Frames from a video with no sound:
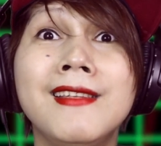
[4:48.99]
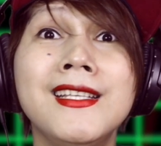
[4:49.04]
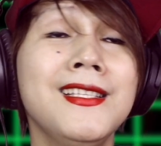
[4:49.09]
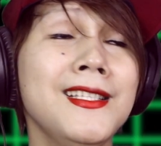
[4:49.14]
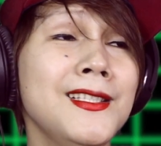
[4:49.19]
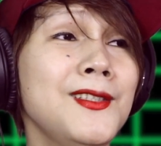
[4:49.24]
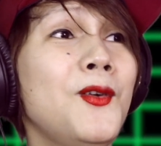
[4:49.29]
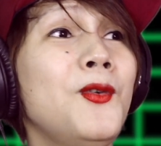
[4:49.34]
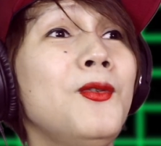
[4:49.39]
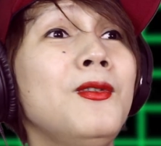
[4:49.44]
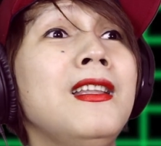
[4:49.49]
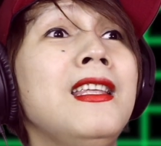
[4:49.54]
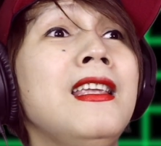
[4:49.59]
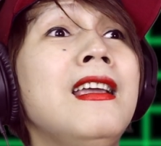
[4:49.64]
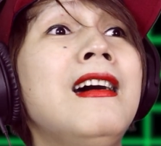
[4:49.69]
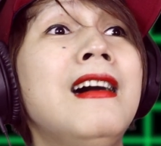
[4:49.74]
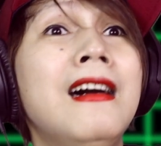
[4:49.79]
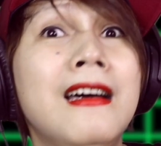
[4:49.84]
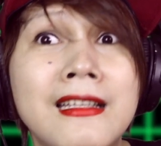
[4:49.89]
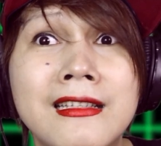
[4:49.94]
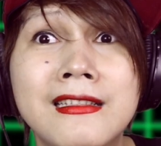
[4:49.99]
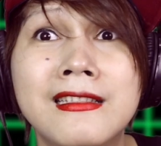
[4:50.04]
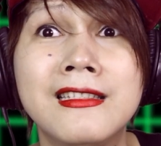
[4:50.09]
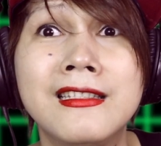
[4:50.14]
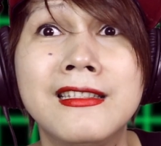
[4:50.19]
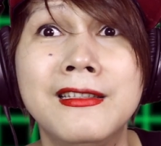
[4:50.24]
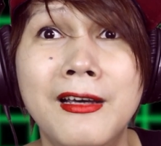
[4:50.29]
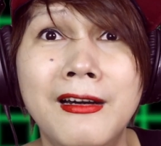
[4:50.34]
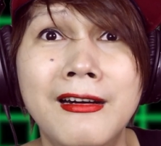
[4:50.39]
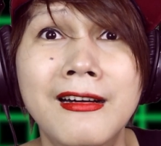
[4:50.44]
This is only a
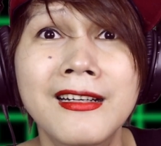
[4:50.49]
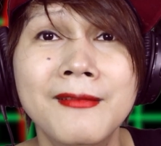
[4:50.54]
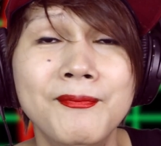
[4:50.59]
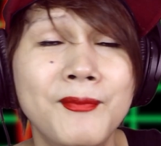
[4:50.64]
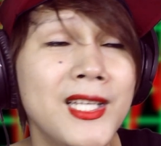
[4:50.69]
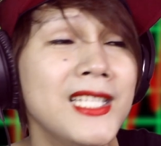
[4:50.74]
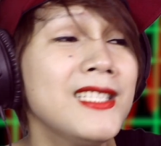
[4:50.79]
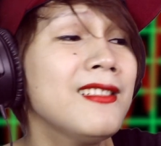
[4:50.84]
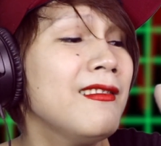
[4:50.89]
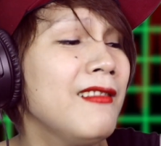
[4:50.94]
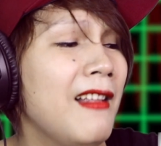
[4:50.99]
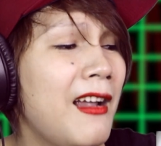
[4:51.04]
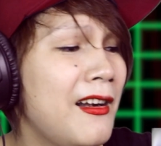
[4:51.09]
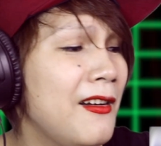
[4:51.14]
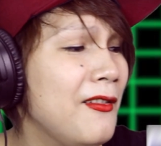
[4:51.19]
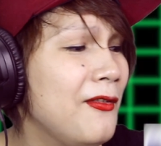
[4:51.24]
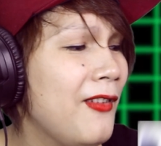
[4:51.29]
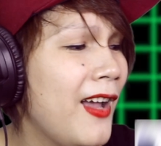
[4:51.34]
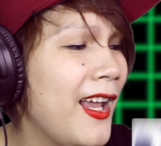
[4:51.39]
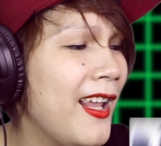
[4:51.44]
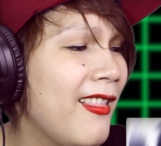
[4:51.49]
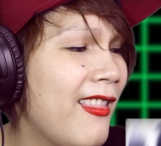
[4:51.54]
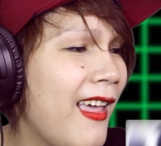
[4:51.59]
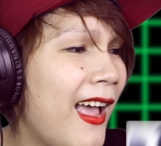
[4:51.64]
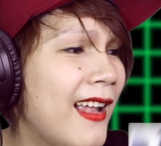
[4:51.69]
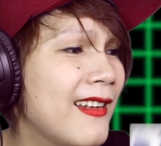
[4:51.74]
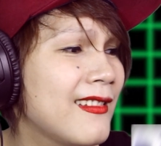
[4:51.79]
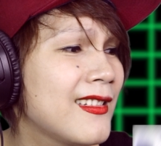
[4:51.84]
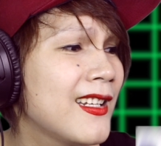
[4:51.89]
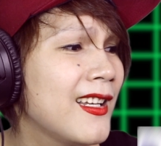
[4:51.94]
hunch, no? Please clarify
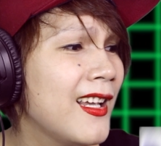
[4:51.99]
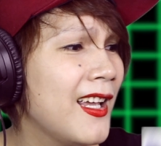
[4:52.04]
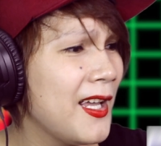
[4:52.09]
that.